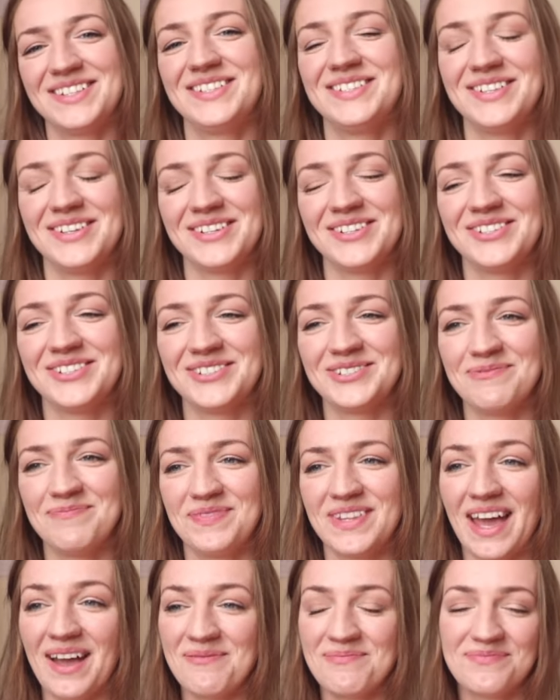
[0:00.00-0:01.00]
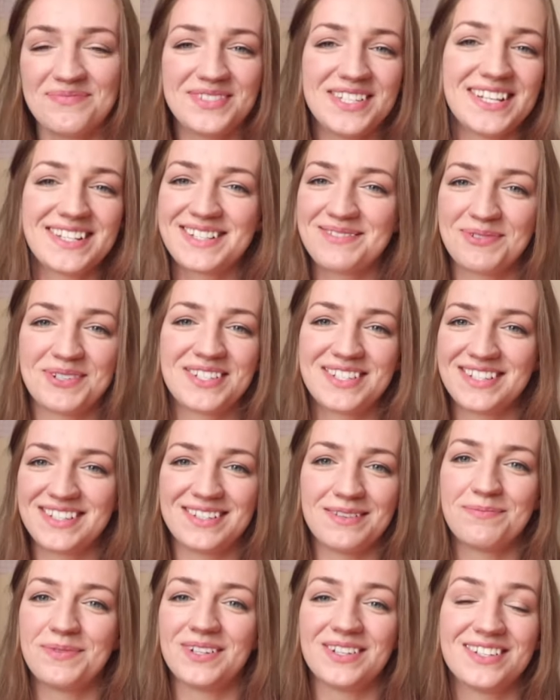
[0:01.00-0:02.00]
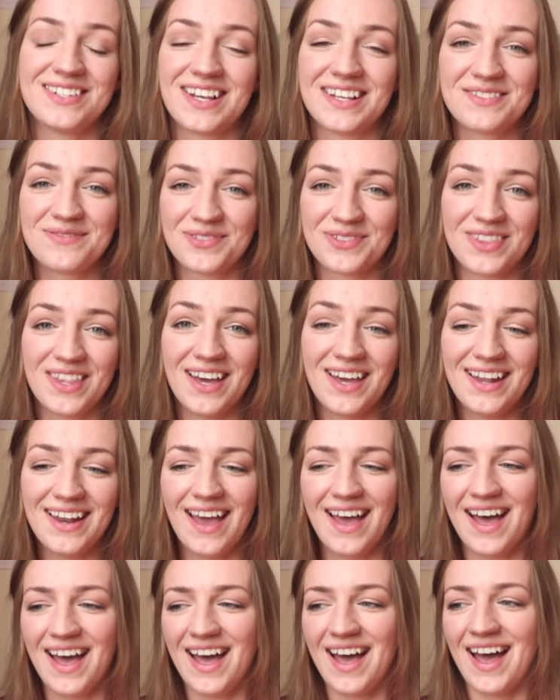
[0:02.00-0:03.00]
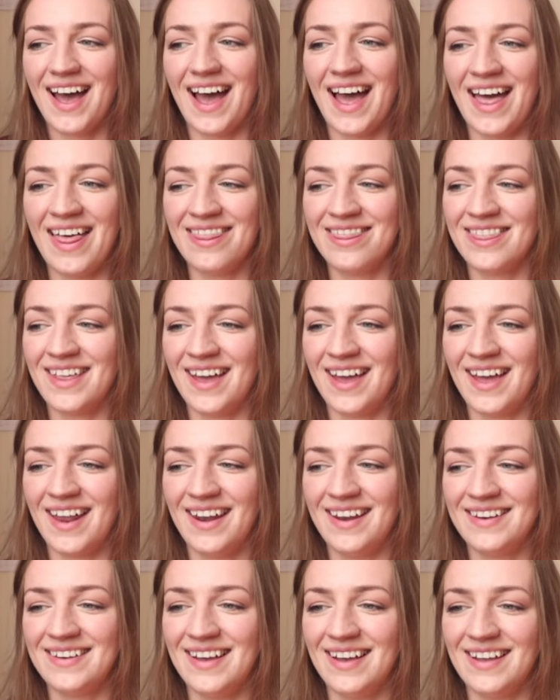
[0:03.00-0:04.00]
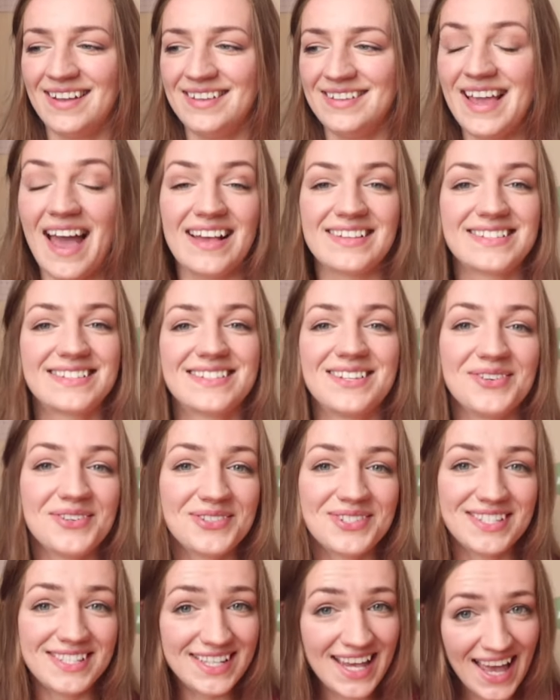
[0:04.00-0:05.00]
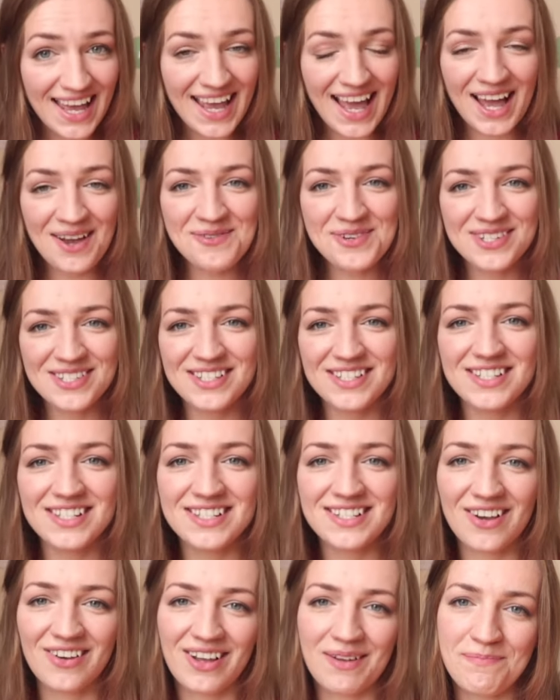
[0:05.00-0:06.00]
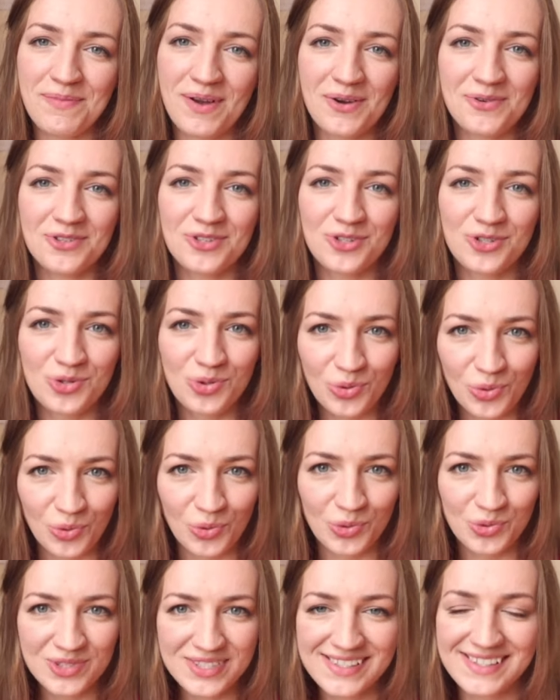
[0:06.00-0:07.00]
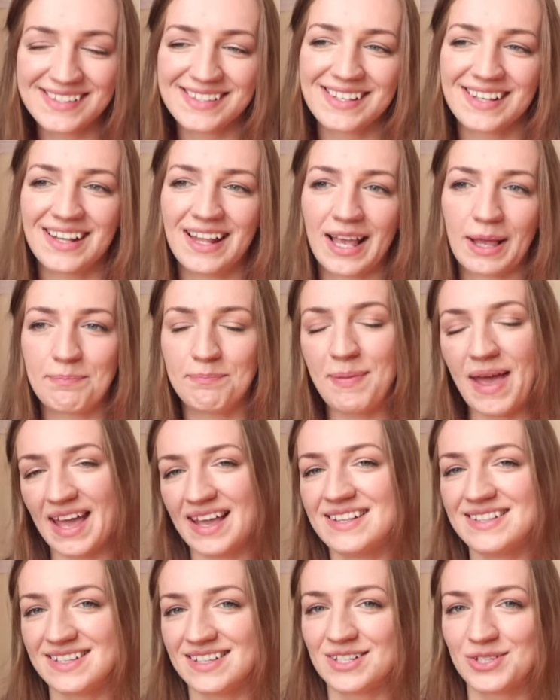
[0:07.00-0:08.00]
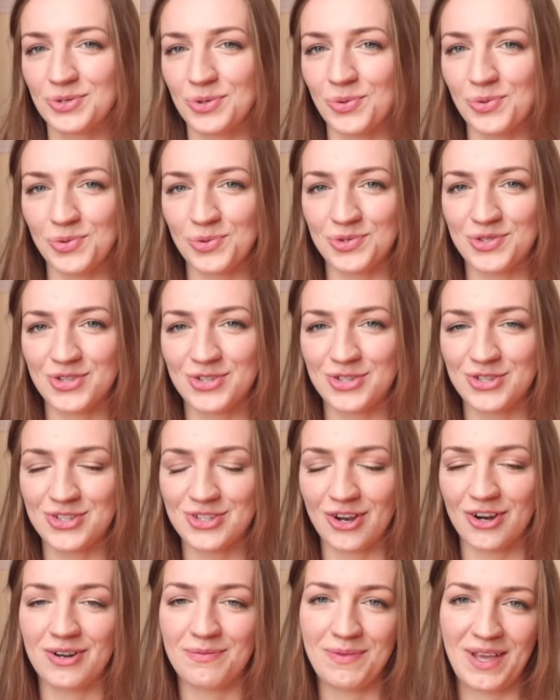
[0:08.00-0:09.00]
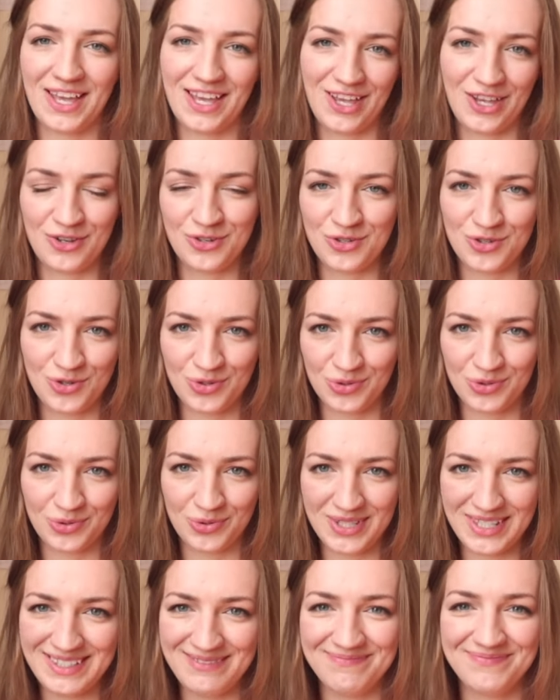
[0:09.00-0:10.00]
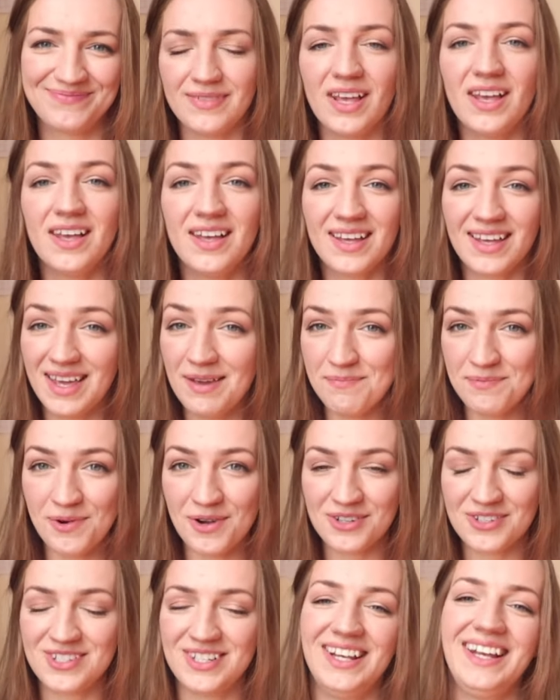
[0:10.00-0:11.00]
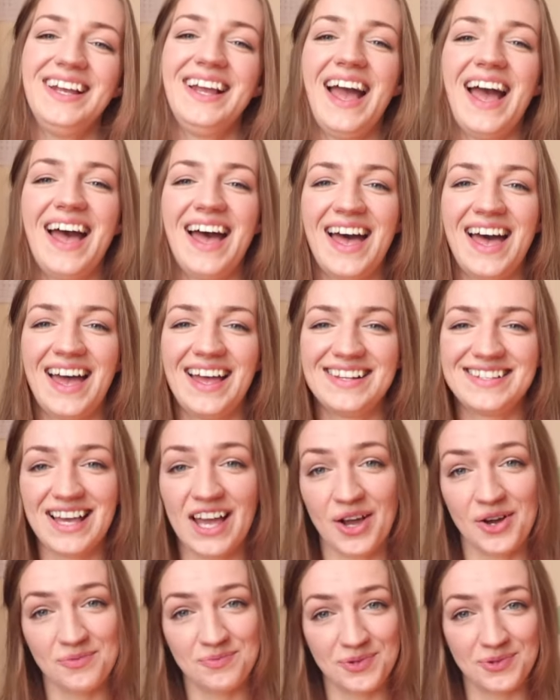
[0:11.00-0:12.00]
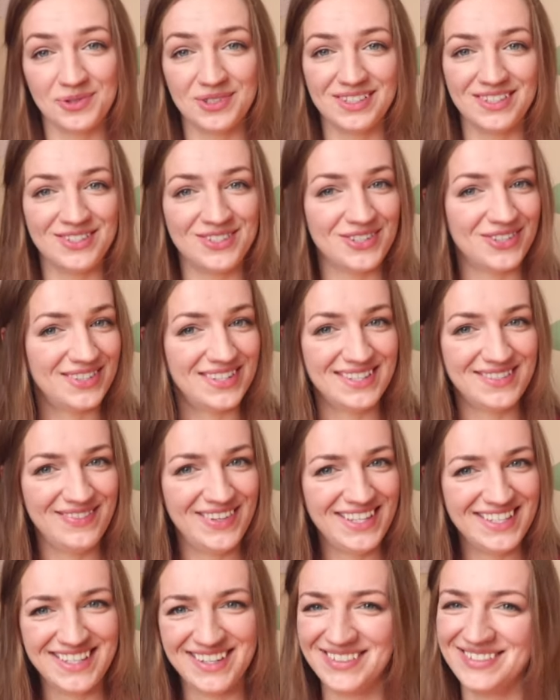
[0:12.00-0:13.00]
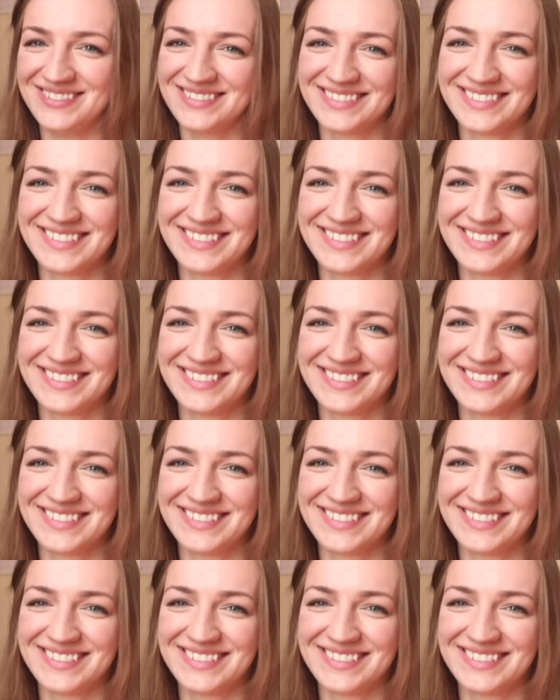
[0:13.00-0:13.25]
so yeah, just wanted to apologize for that. And then, yes, so today I wanted to talk about tools, like basic tools to start making jewelry. Keep watching and I hope you will enjoy this video.